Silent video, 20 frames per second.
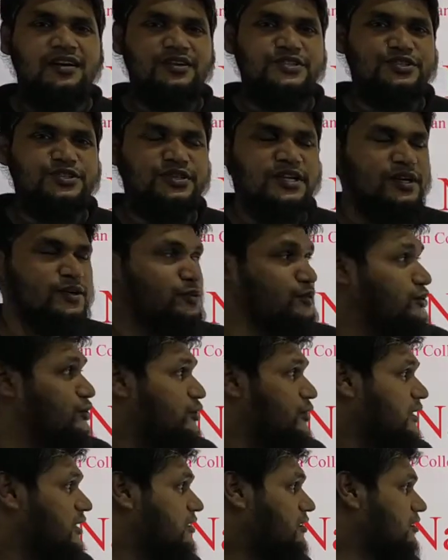Today we
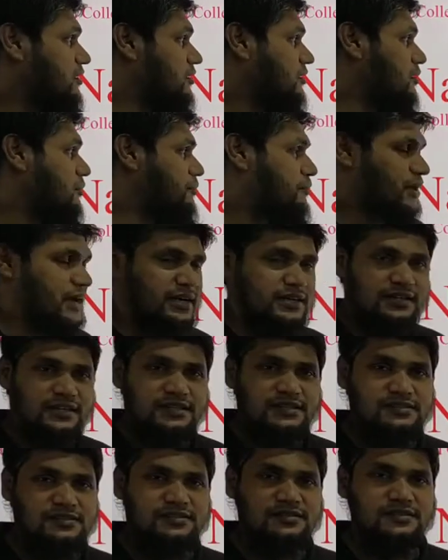will
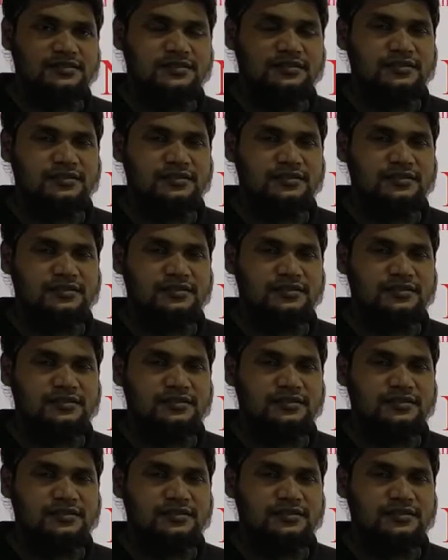practice